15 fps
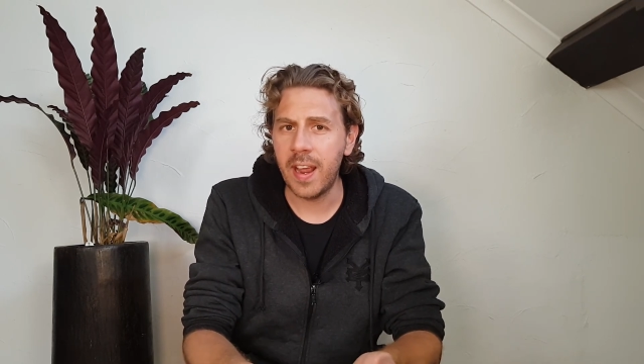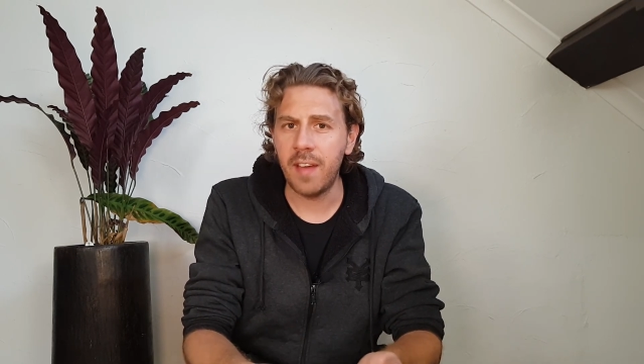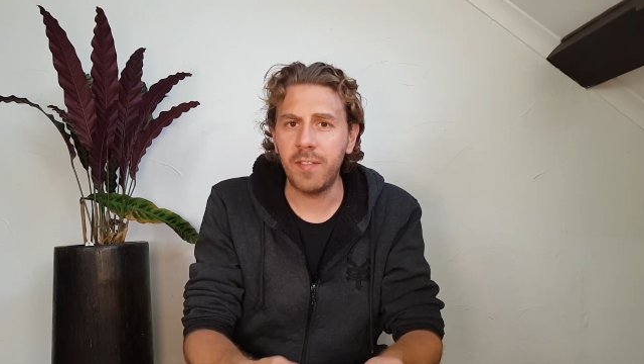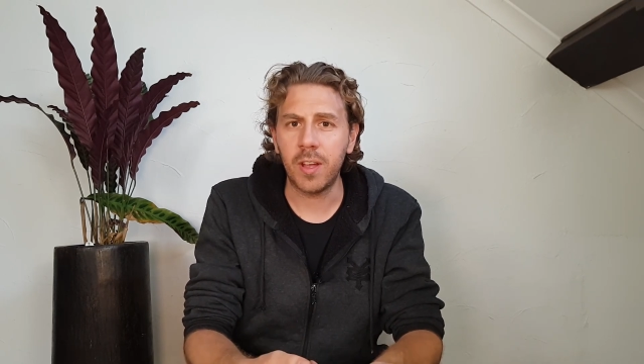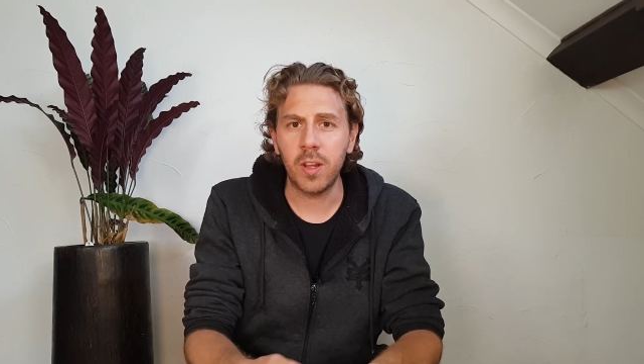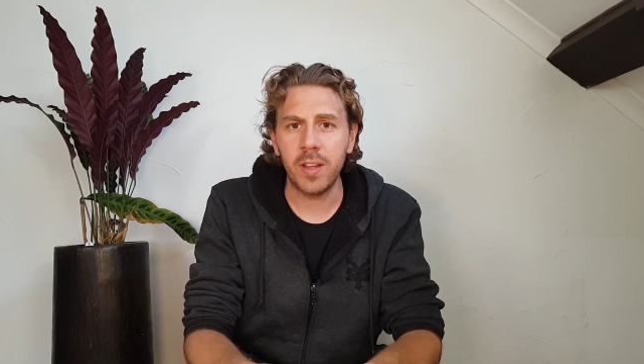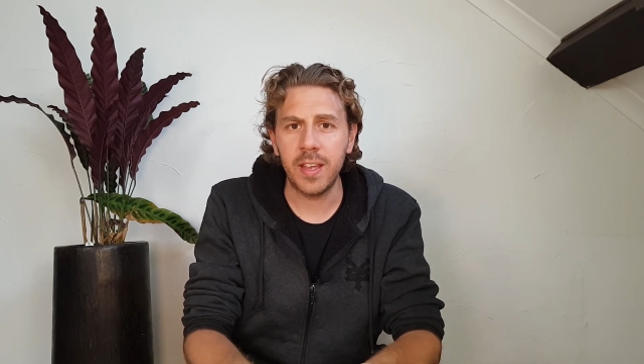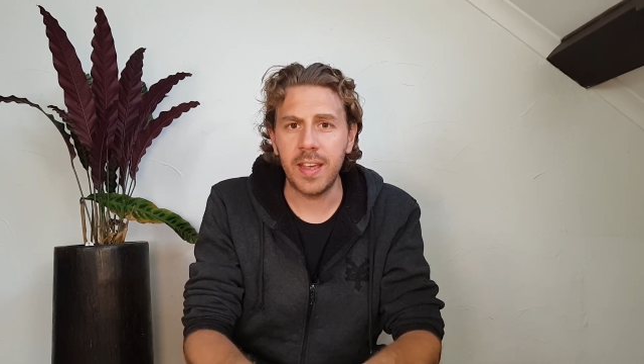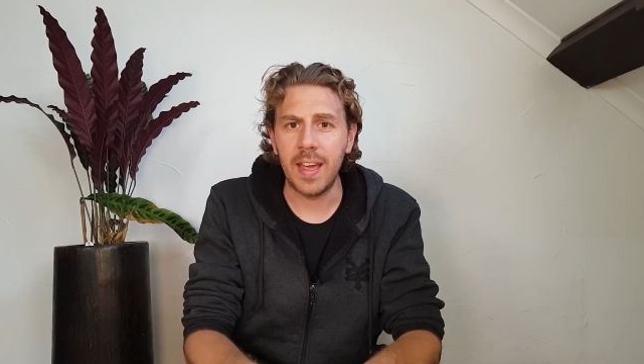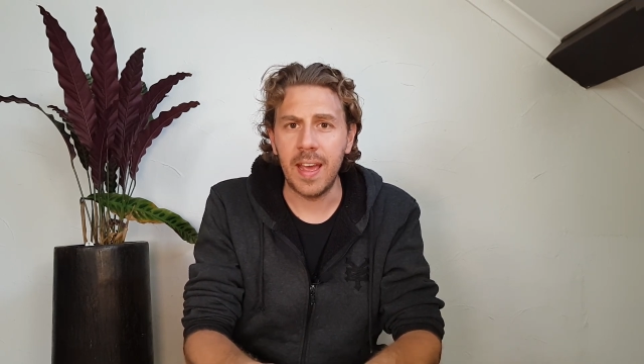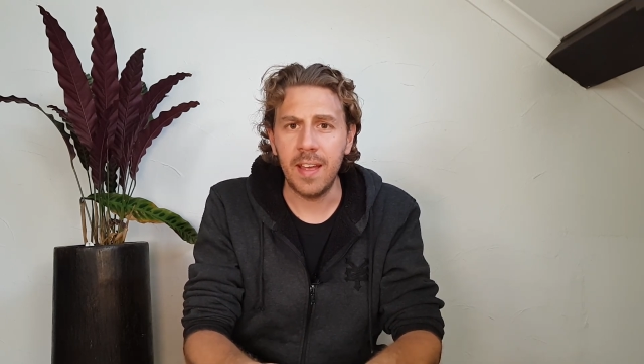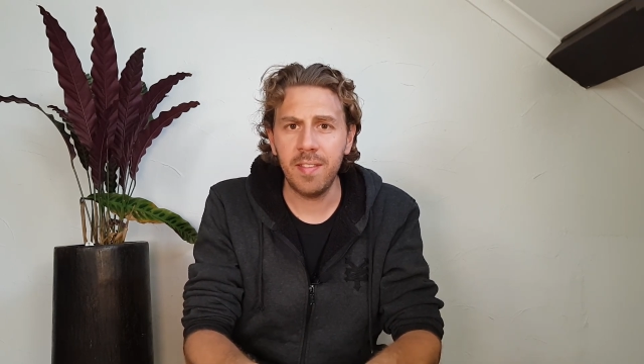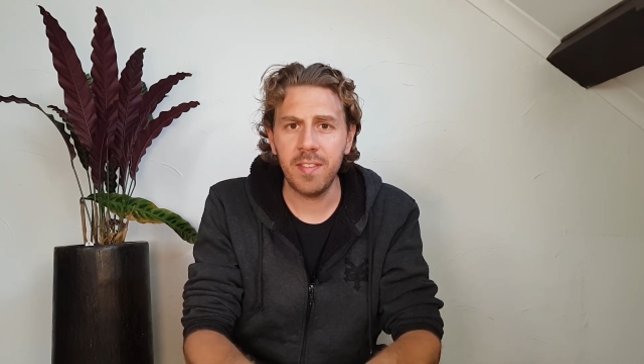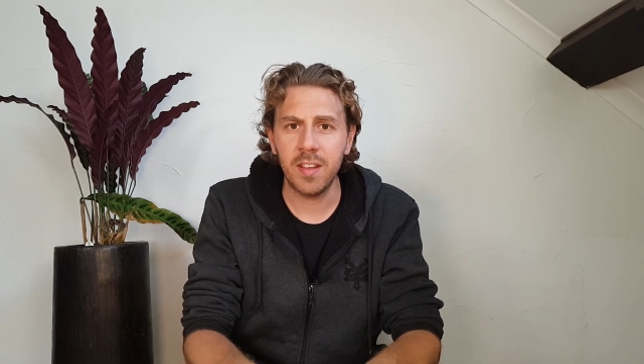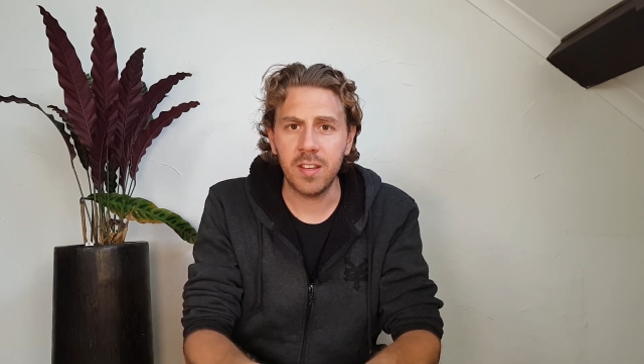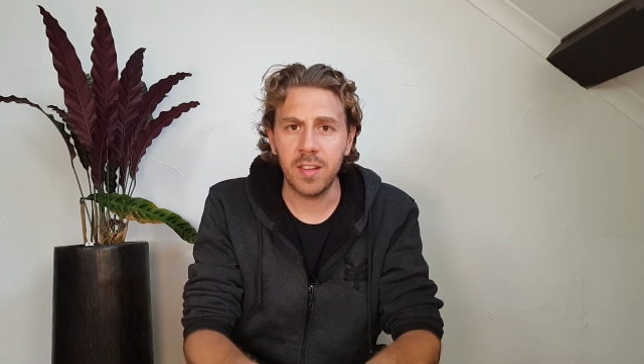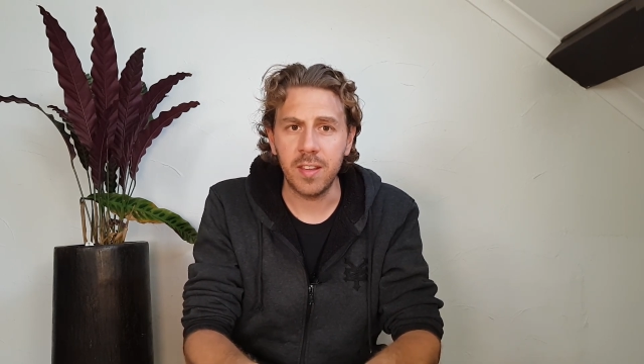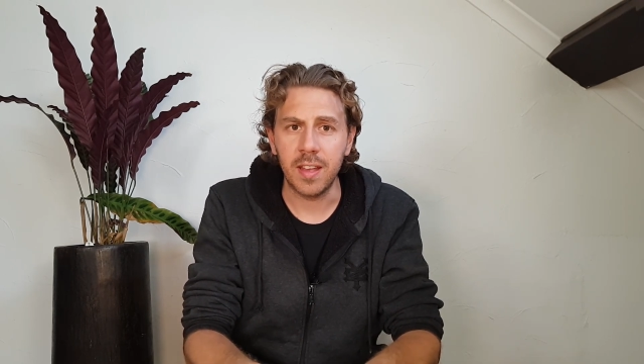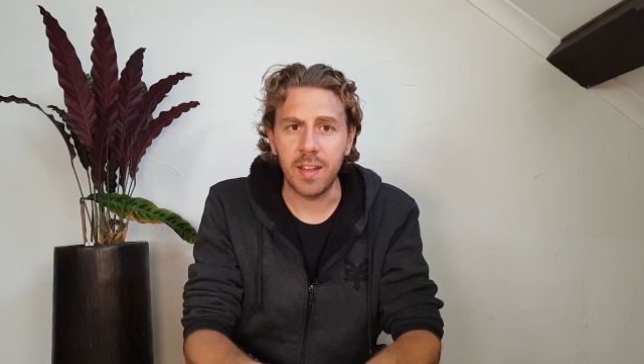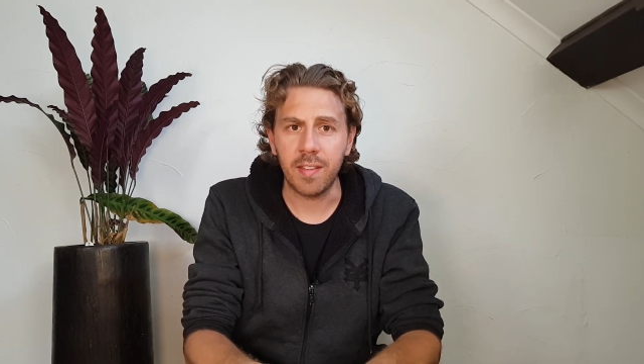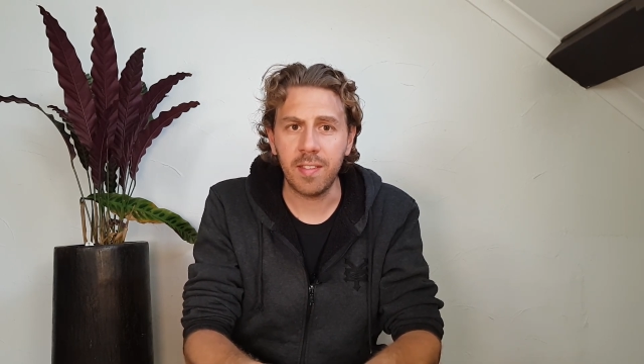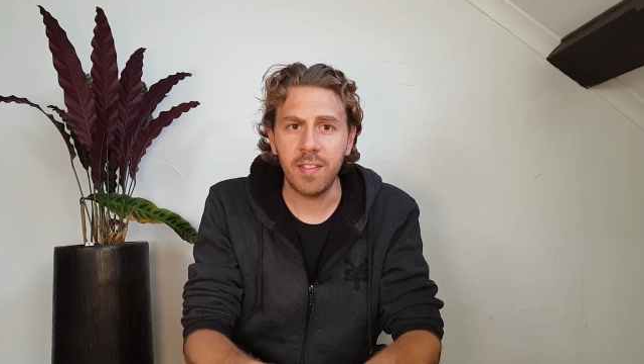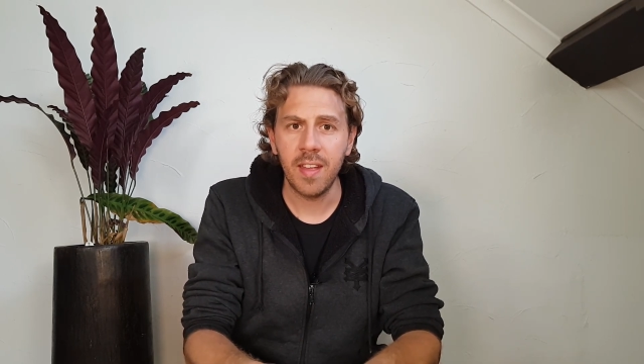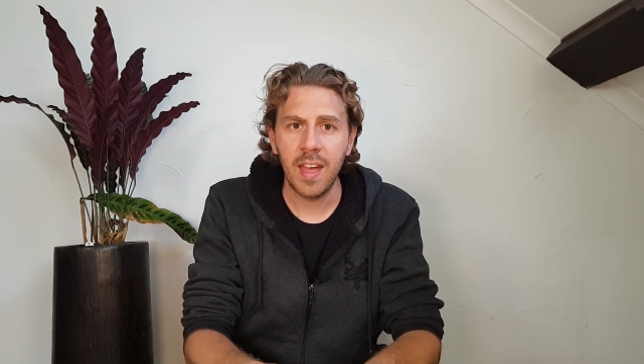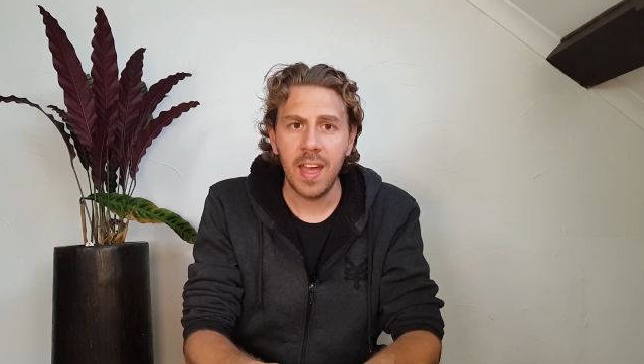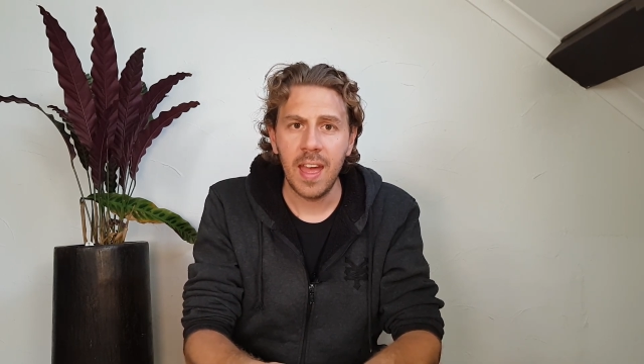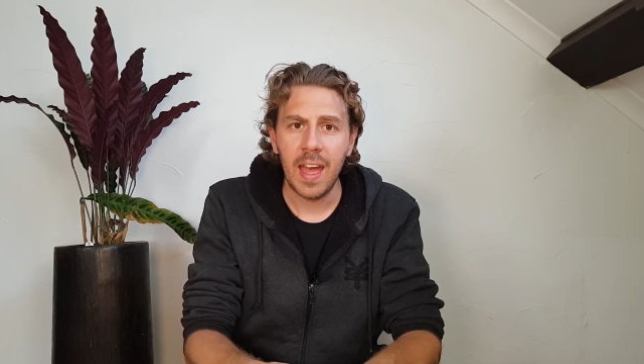have a clear answer to this.